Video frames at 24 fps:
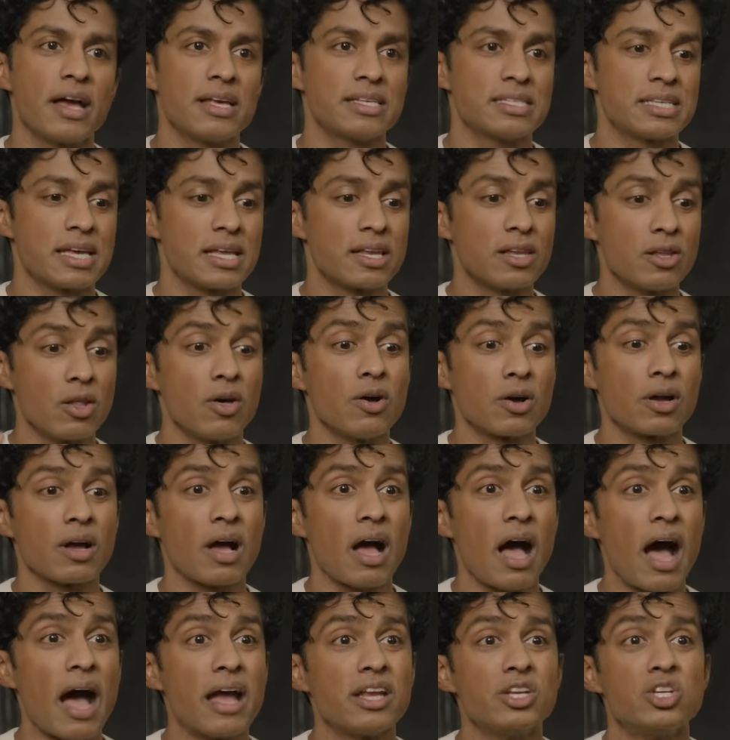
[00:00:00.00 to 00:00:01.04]
I said, look,
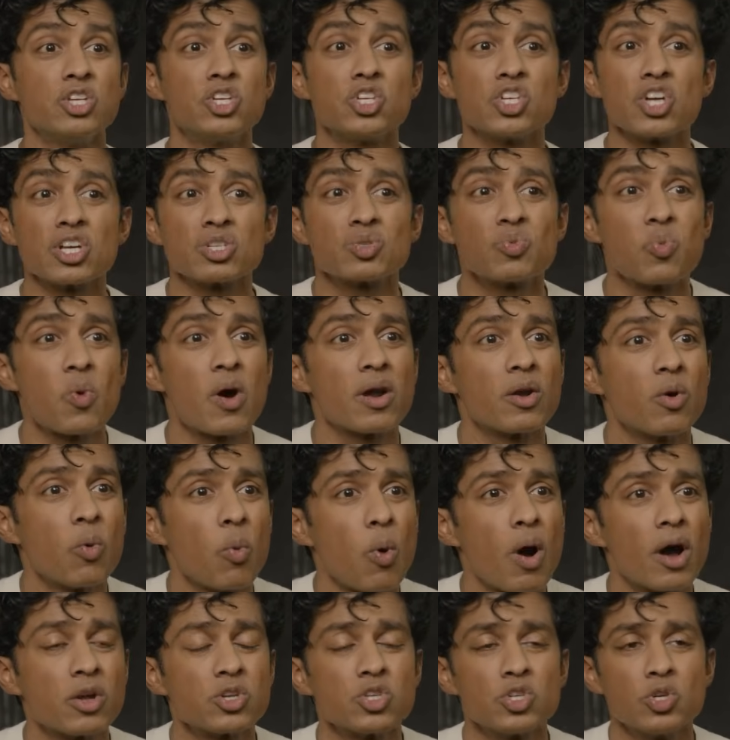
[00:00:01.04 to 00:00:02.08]
I just want to
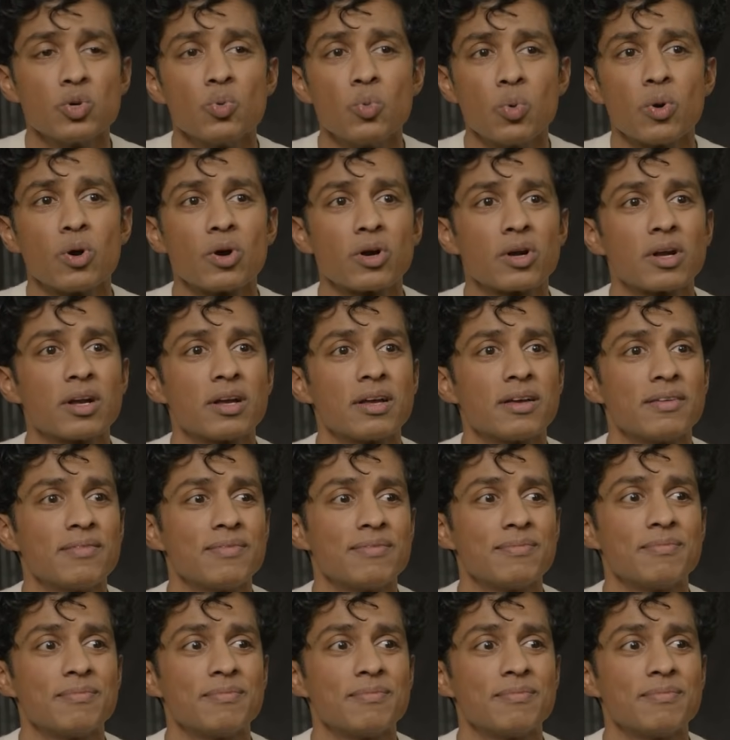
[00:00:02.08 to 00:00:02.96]
watch you work.